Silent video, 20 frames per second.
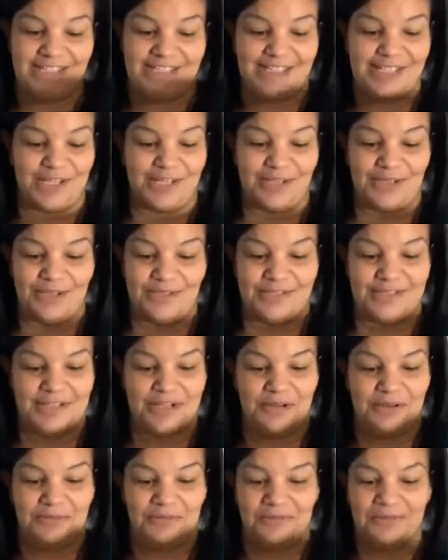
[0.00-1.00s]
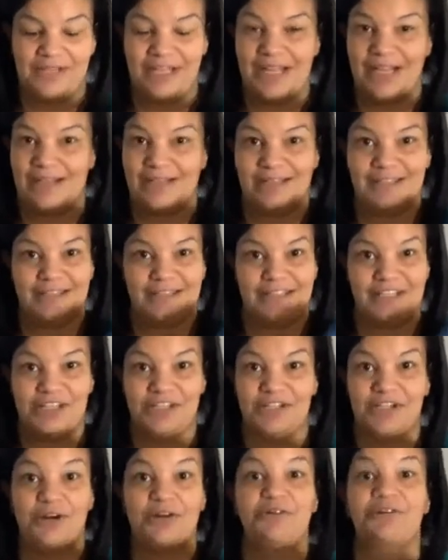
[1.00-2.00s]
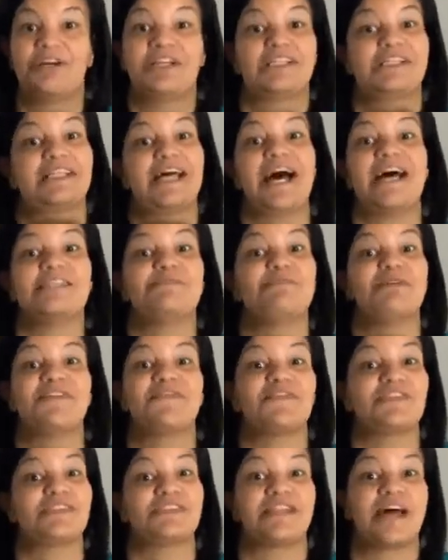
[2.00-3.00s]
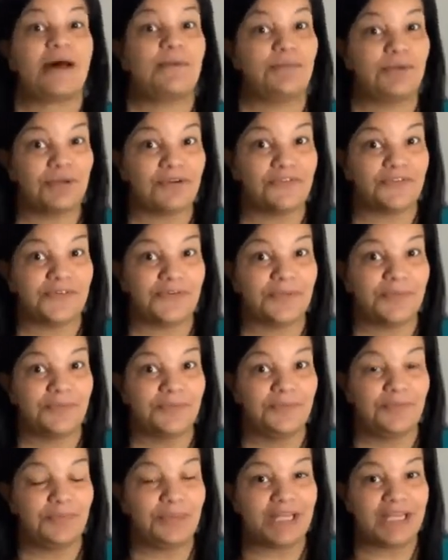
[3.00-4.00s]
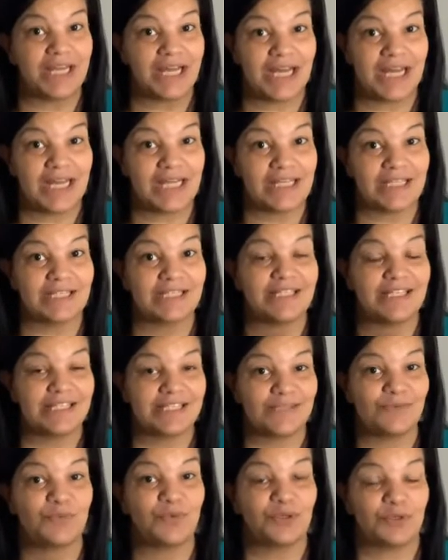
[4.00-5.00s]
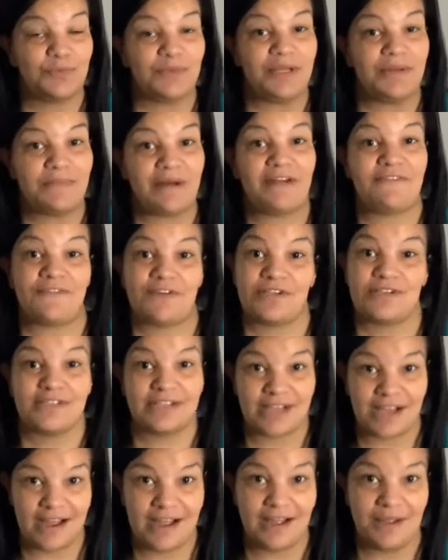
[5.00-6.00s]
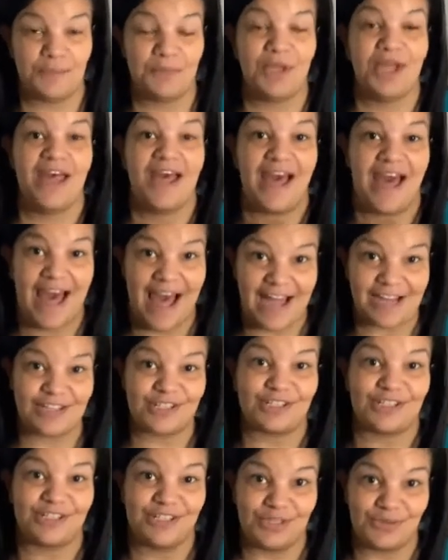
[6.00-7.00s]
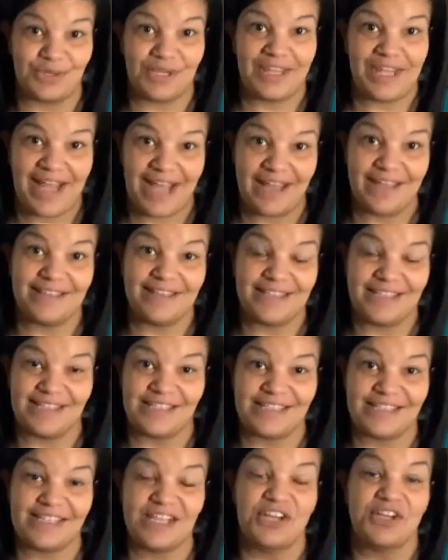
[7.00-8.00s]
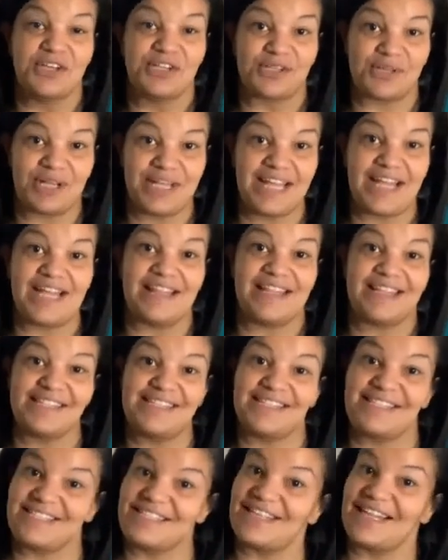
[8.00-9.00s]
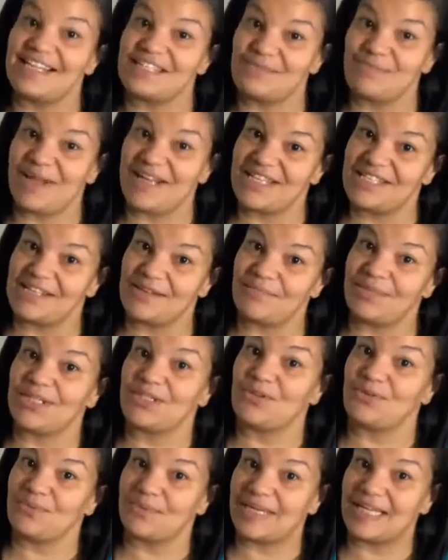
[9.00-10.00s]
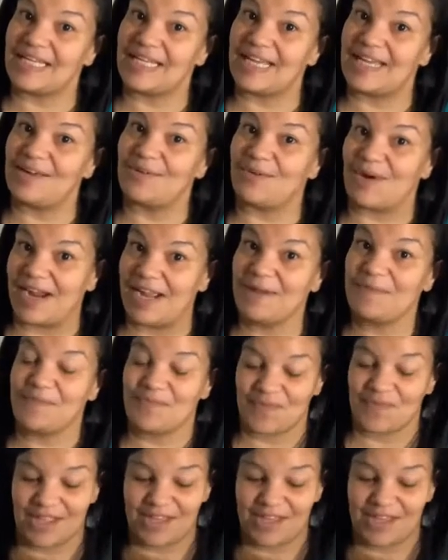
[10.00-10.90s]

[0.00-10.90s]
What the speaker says: So don't criticize me if it's not beautiful, because this will be my first time actually doing this. So again, this is Let's Make Something New Monday, right?